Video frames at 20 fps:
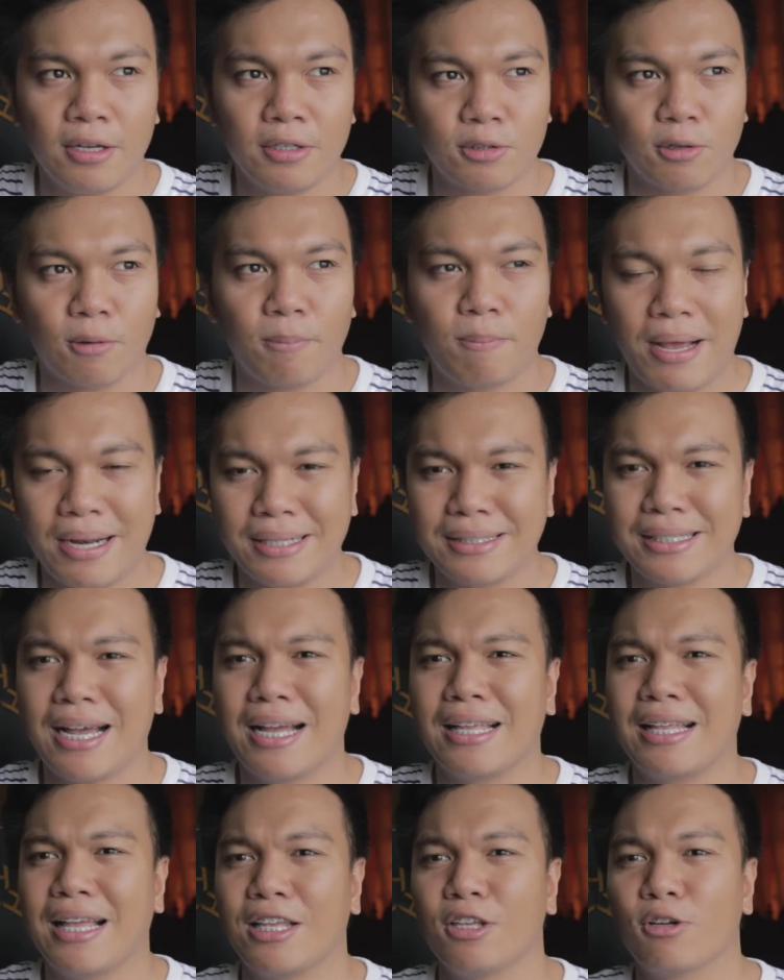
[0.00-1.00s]
So para sa
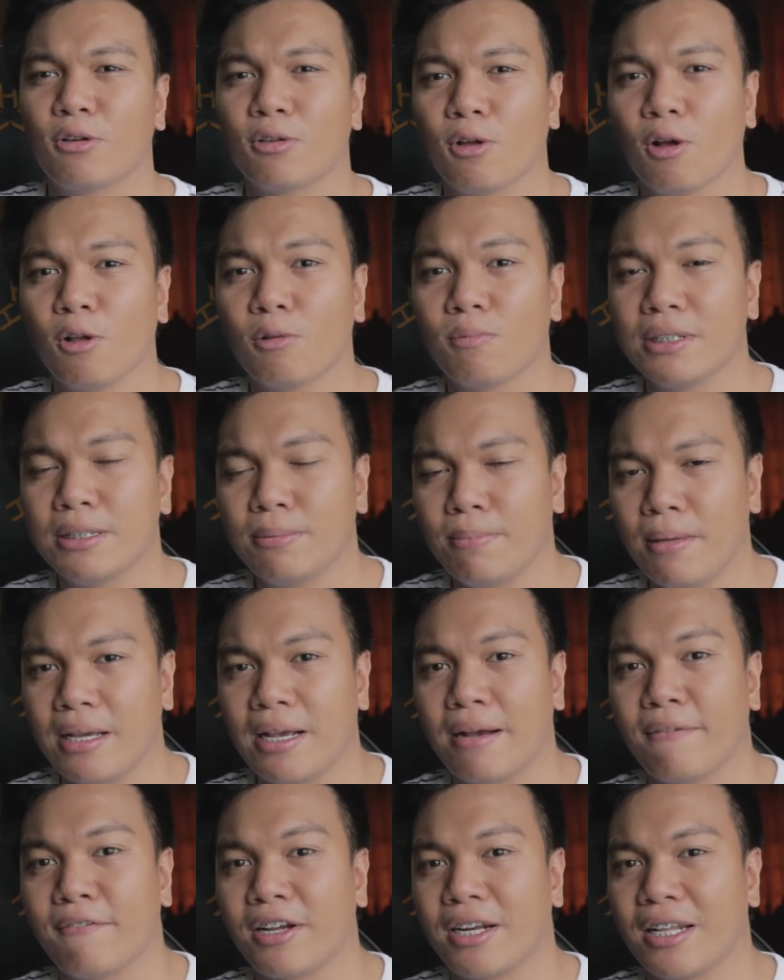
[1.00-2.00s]
kanya, you could always
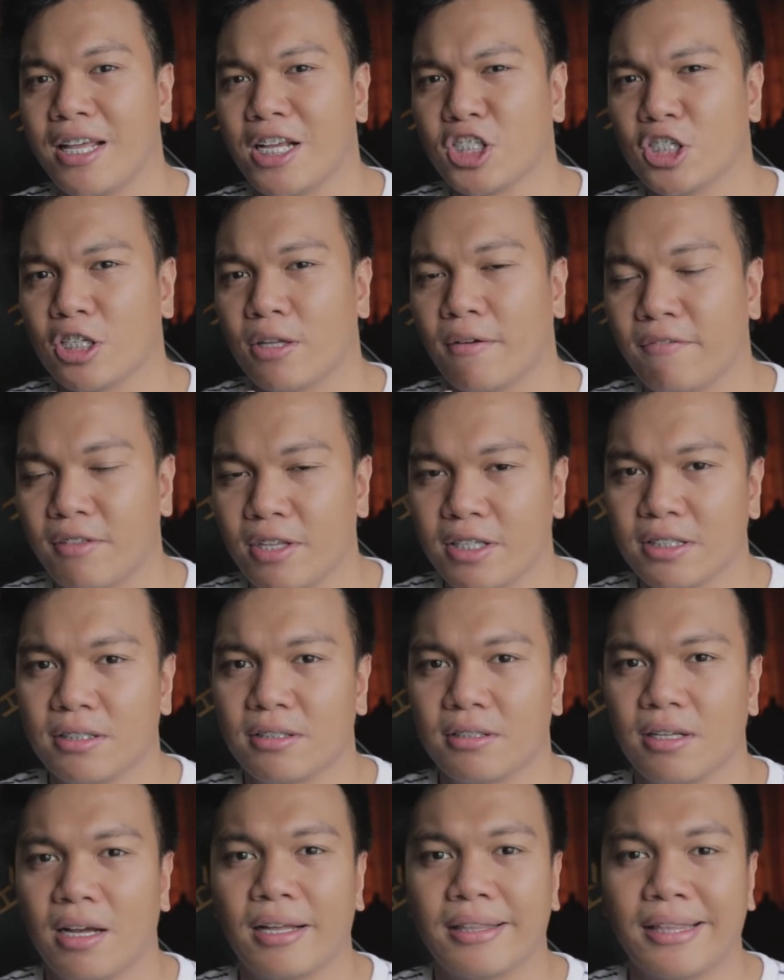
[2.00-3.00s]
make a variation of
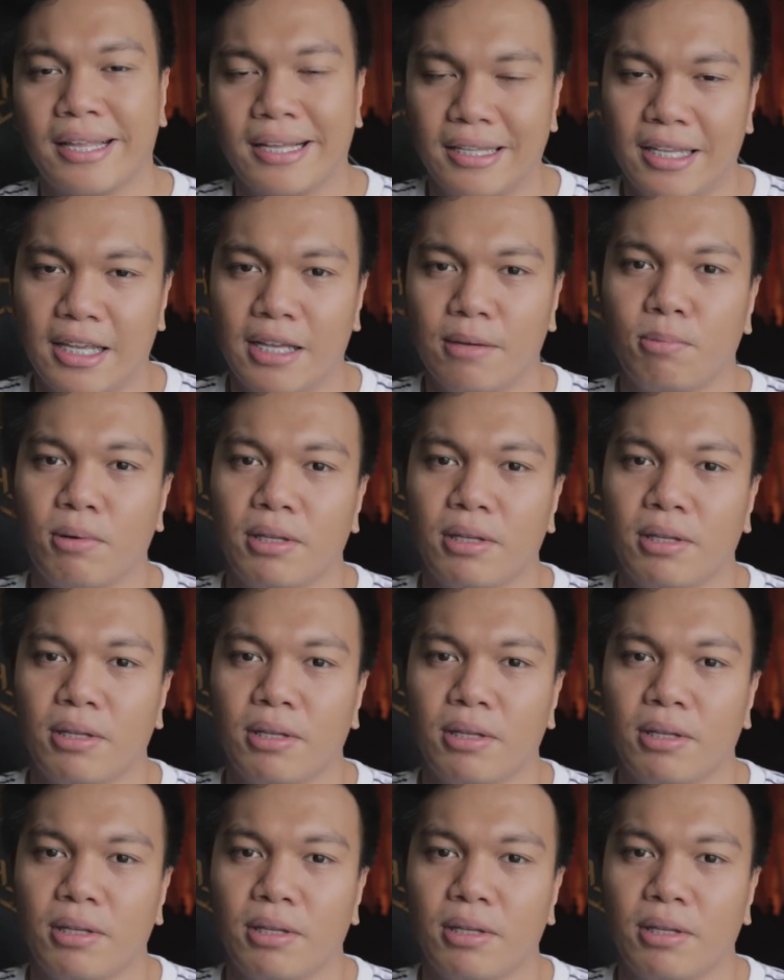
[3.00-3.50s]
this technique,